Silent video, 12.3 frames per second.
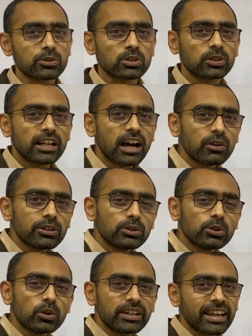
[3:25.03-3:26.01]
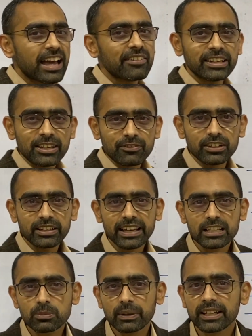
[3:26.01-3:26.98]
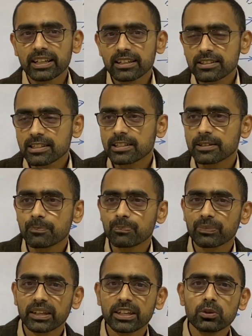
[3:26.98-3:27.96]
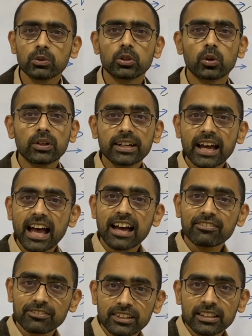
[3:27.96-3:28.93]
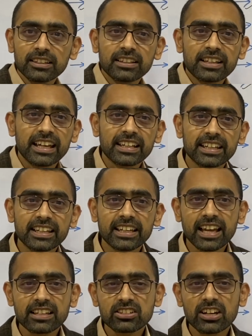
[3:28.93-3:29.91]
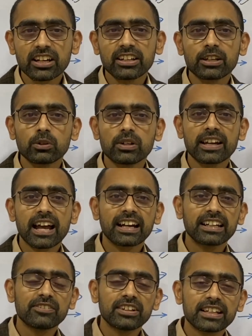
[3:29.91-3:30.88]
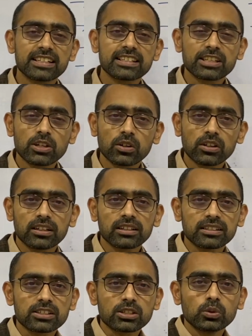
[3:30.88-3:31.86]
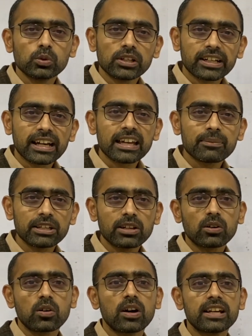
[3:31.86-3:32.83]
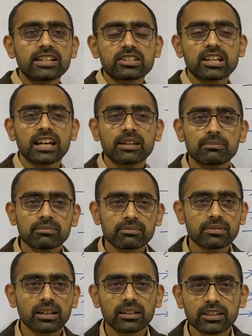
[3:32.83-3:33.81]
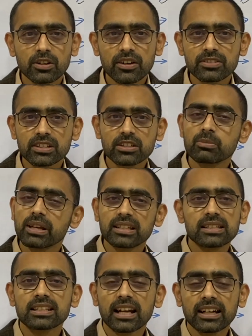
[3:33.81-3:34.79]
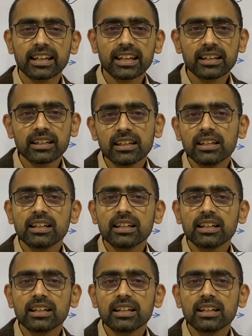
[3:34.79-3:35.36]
So now you don't have any work experience, you don't have any extracurricular activities in your school time, in your college time, you have just been studying,